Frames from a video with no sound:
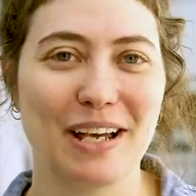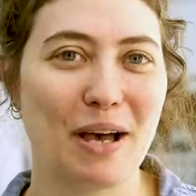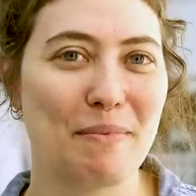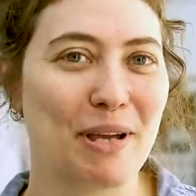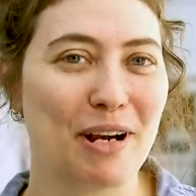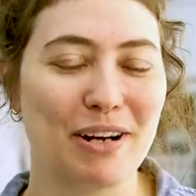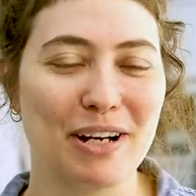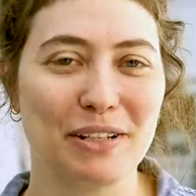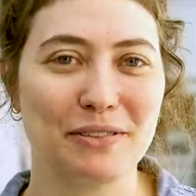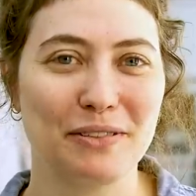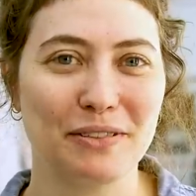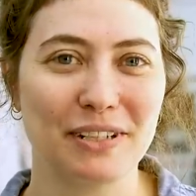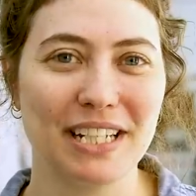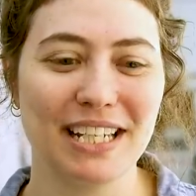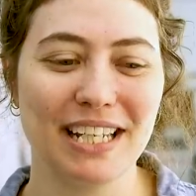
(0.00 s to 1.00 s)
I'm Arielle
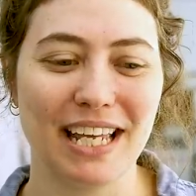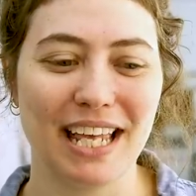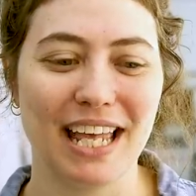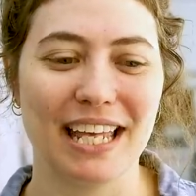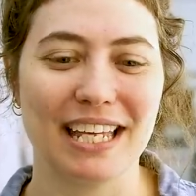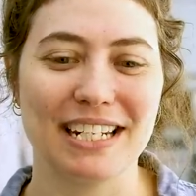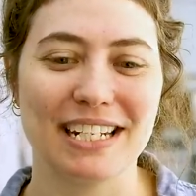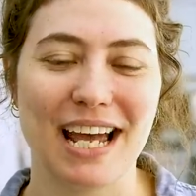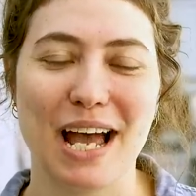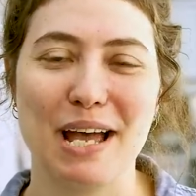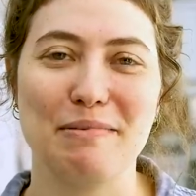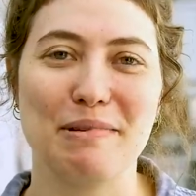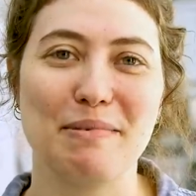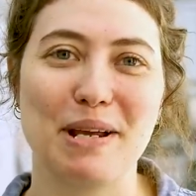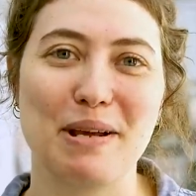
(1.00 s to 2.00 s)
Toelke and
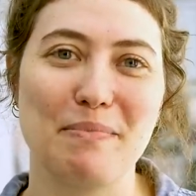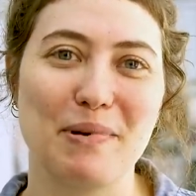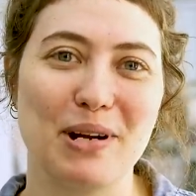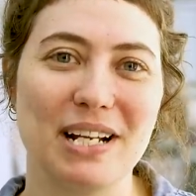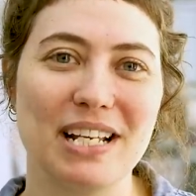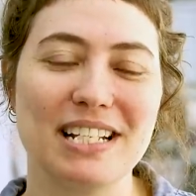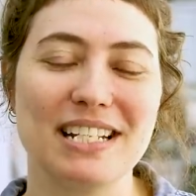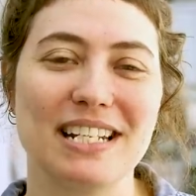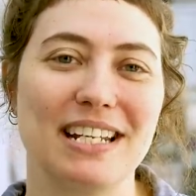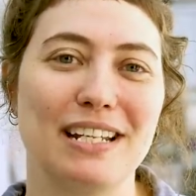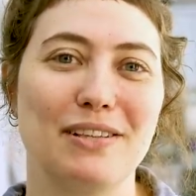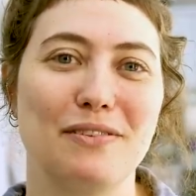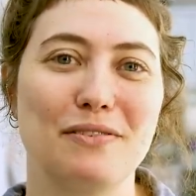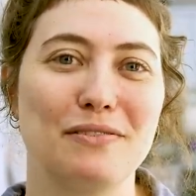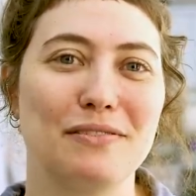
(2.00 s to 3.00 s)
I'm a makeup artist
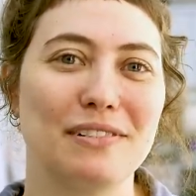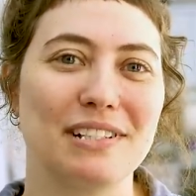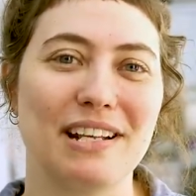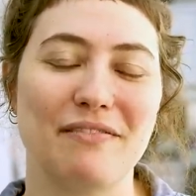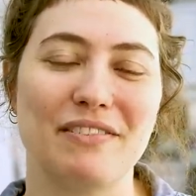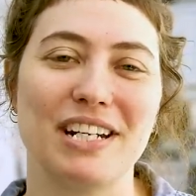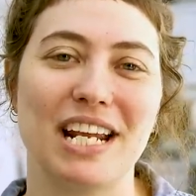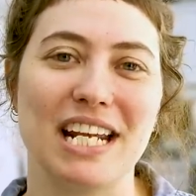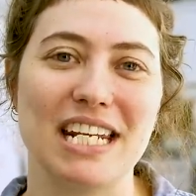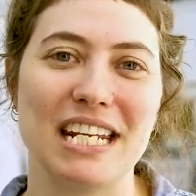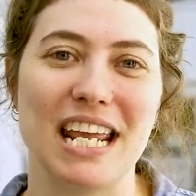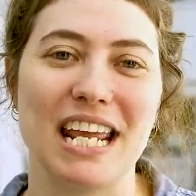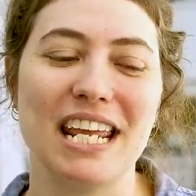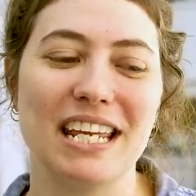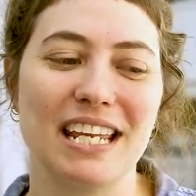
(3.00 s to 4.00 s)
in Local seven
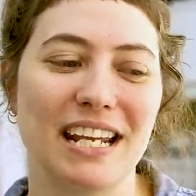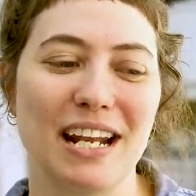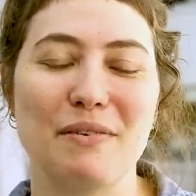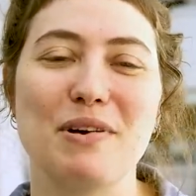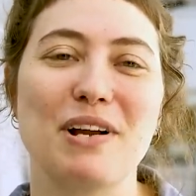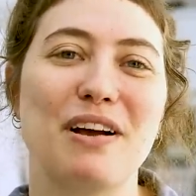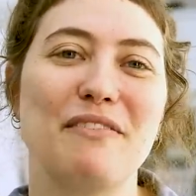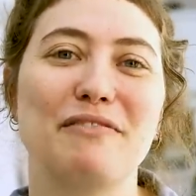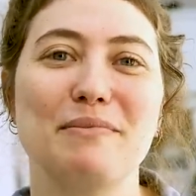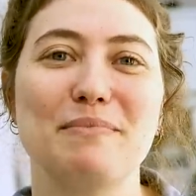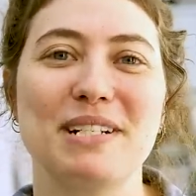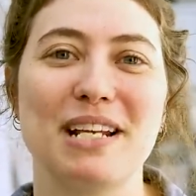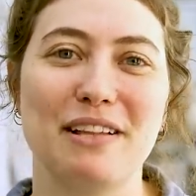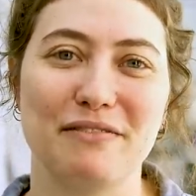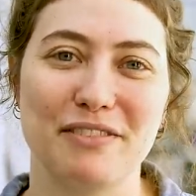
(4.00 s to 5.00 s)
ninety-eight and I work on film
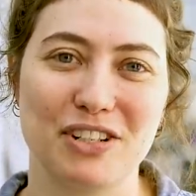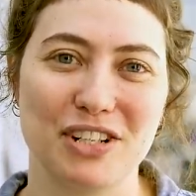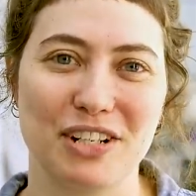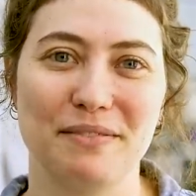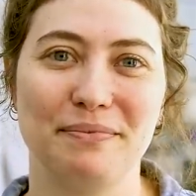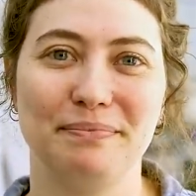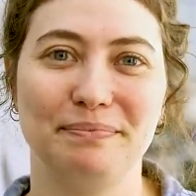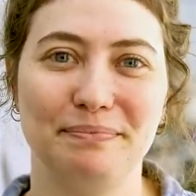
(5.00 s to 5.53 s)
and television.